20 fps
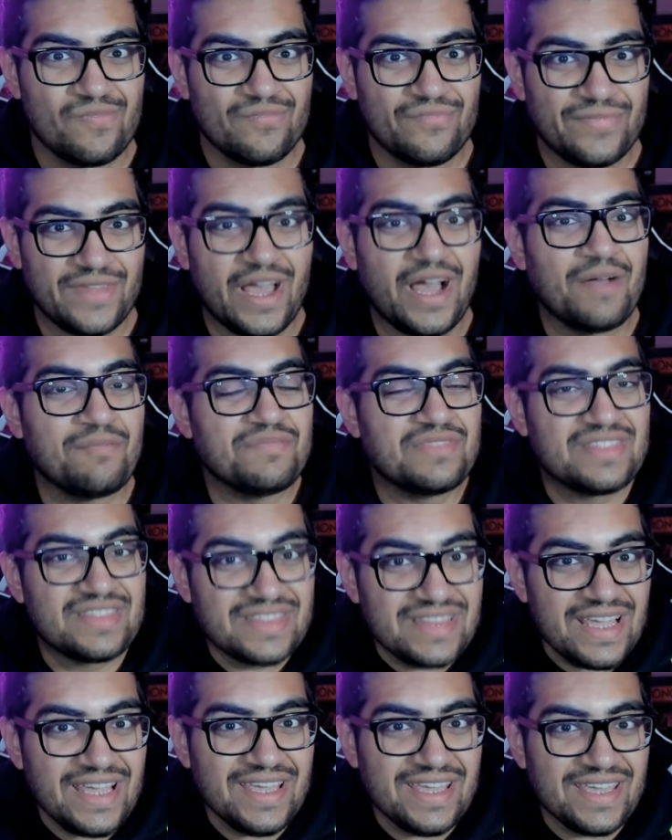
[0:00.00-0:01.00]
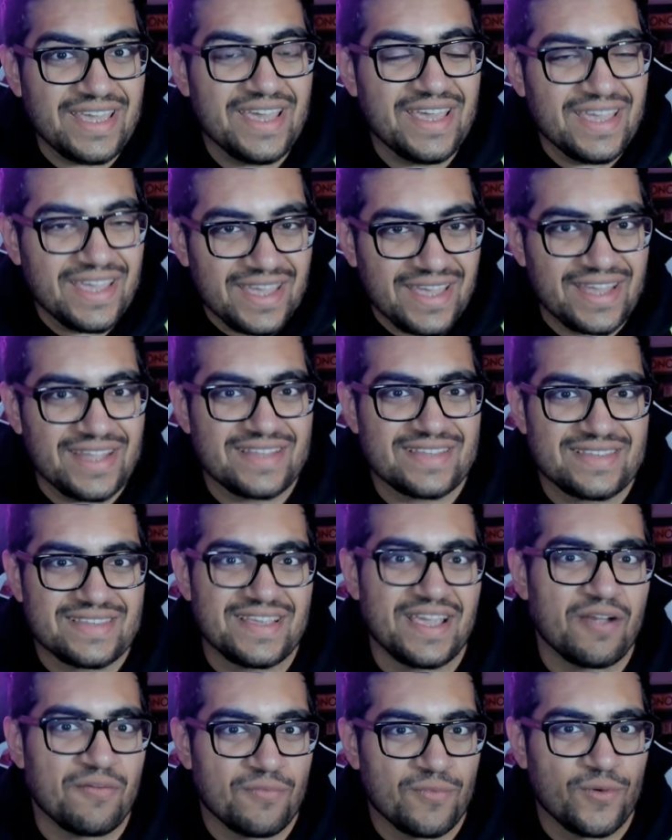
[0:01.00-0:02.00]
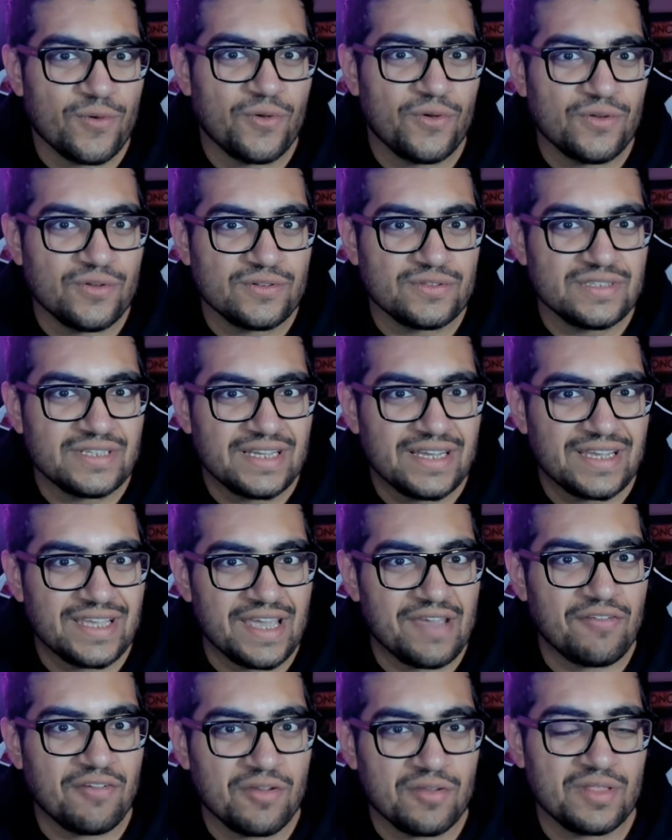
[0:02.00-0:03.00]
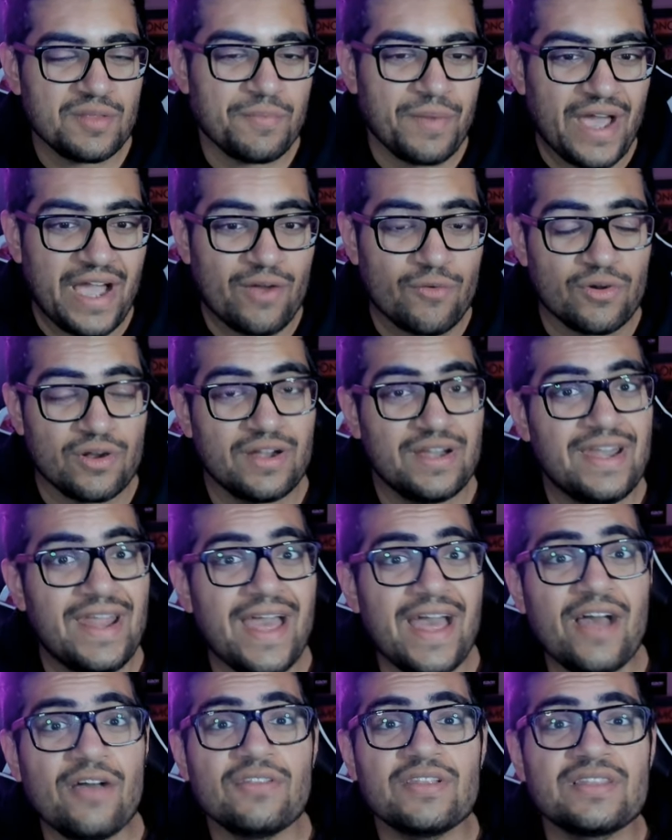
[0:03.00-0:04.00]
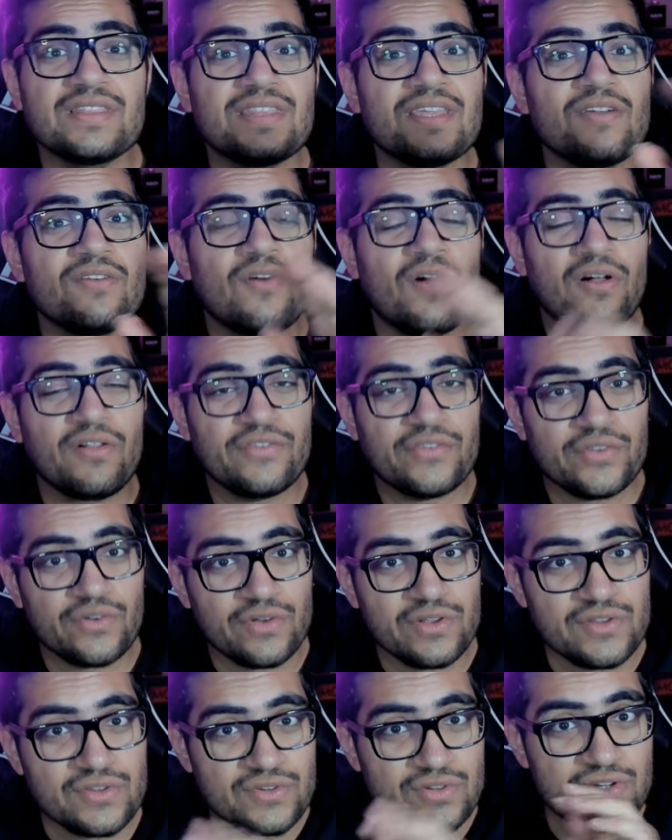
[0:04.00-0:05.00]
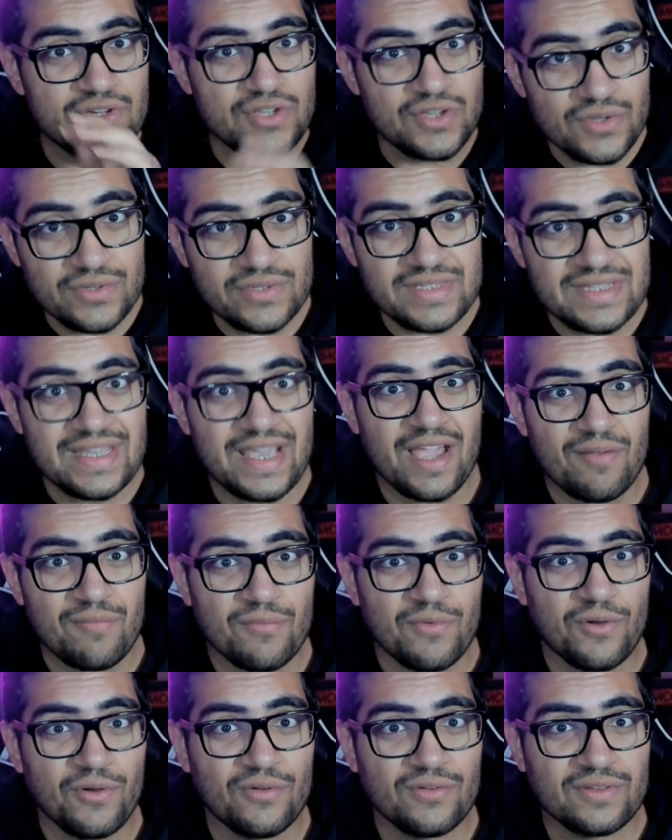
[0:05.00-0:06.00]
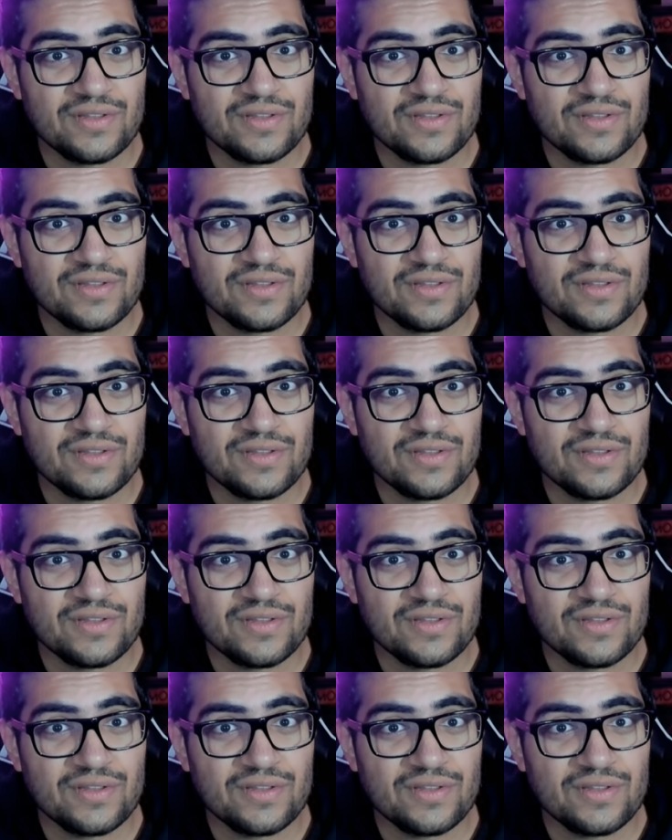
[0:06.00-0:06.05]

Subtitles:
I'm thinking it's the Emerald giving the power. Now that they've also introduced the Emerald,